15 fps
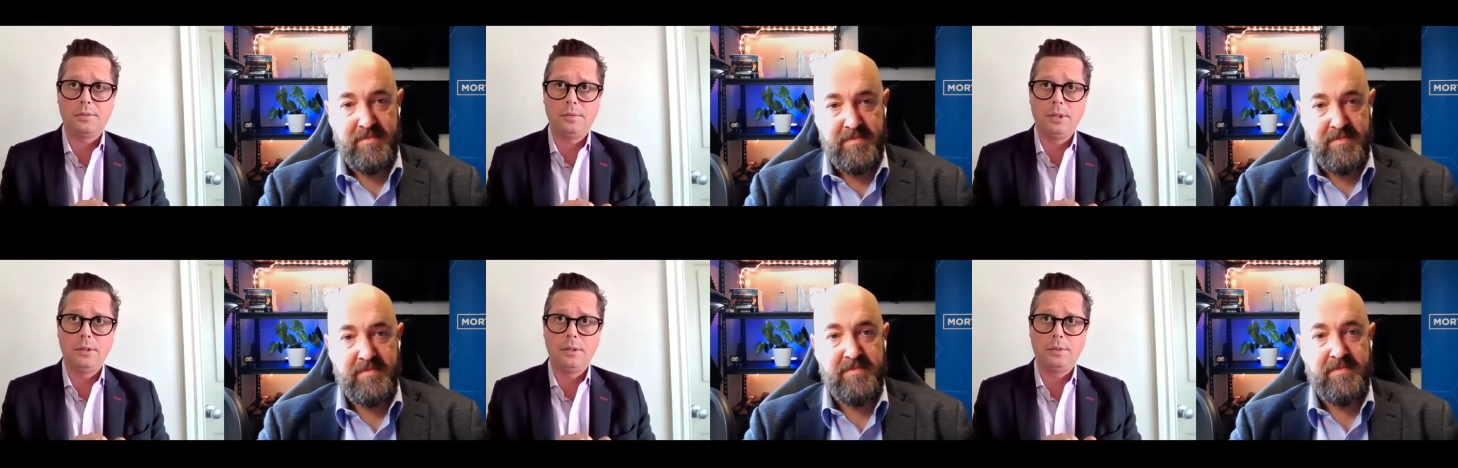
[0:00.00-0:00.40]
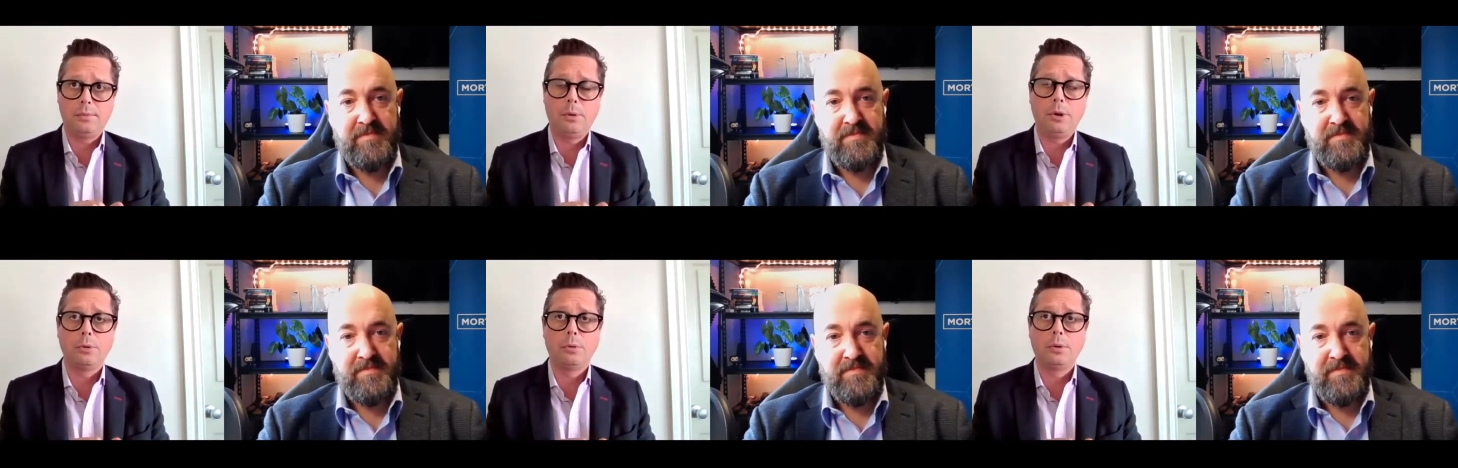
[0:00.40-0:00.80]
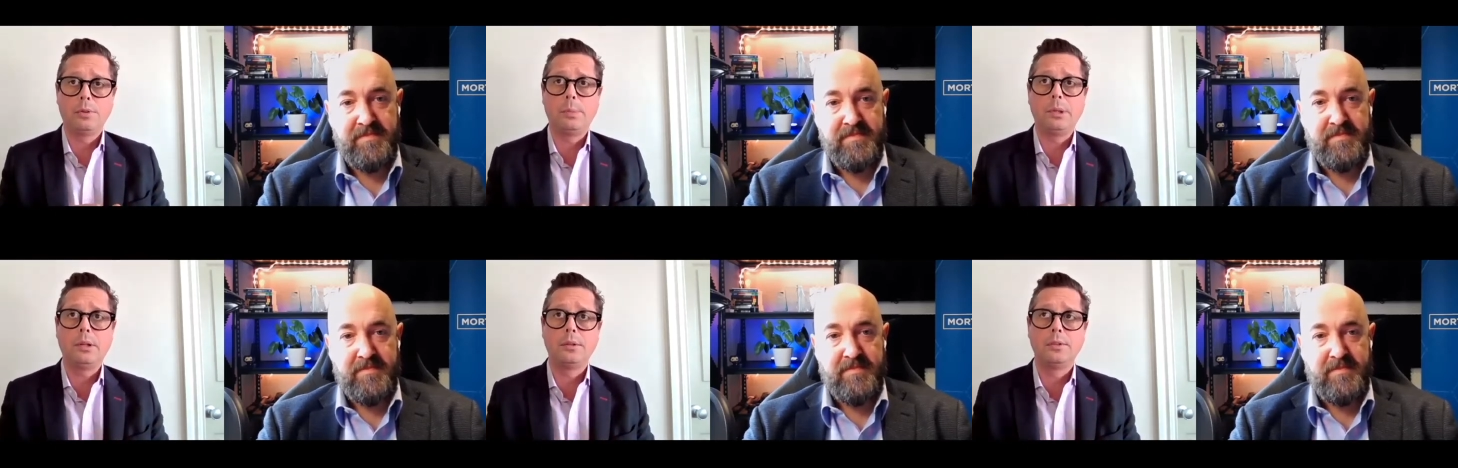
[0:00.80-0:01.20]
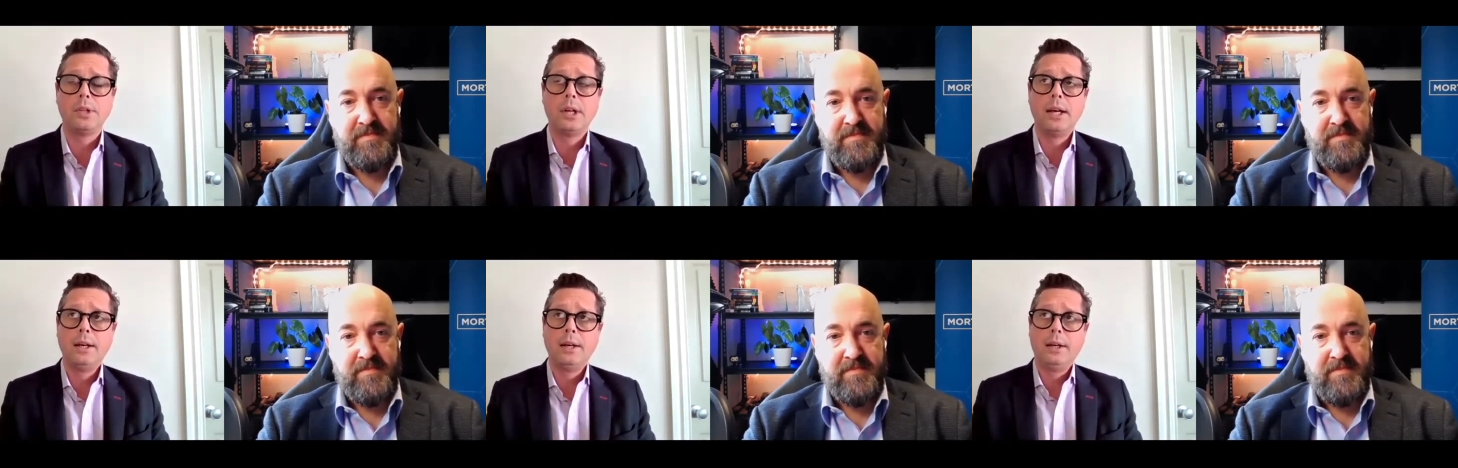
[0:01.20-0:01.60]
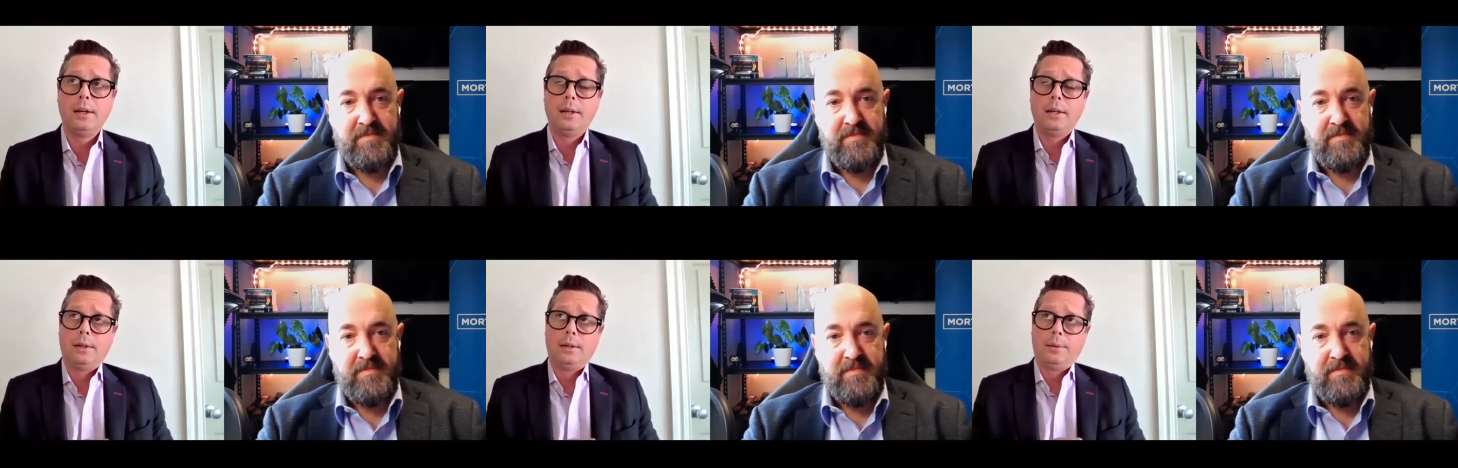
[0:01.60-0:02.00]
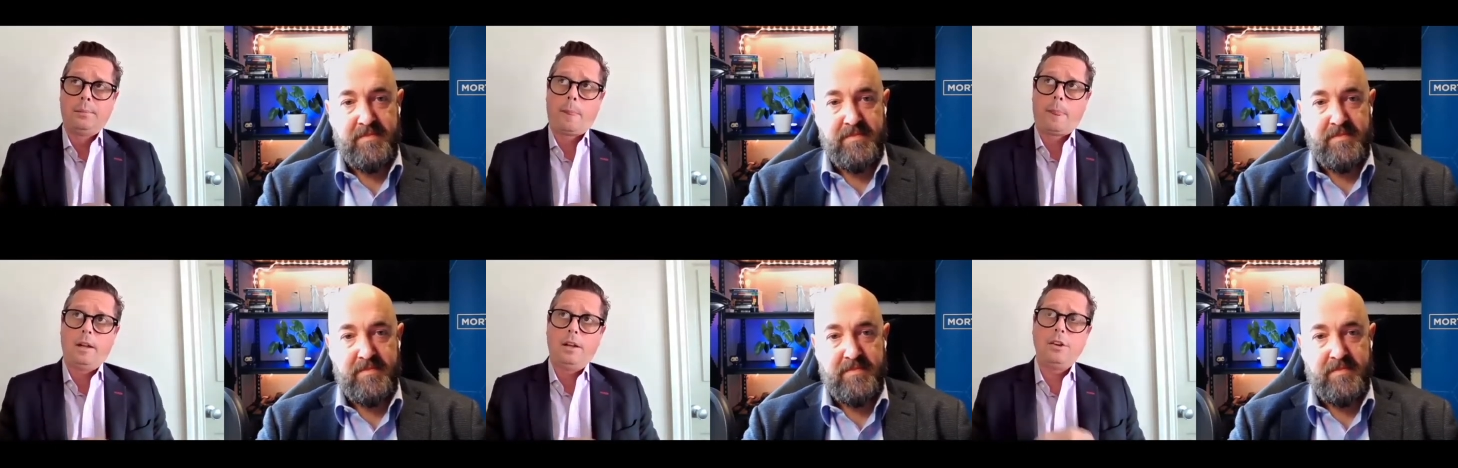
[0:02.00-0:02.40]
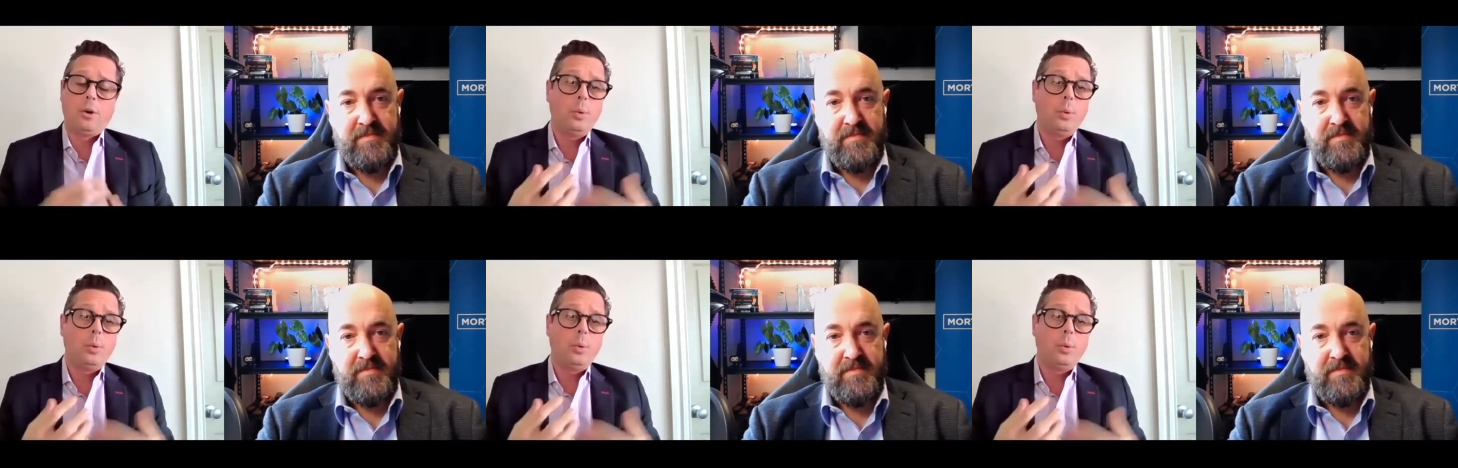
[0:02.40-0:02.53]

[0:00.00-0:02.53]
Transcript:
Speaker 1: in this model is because, you know,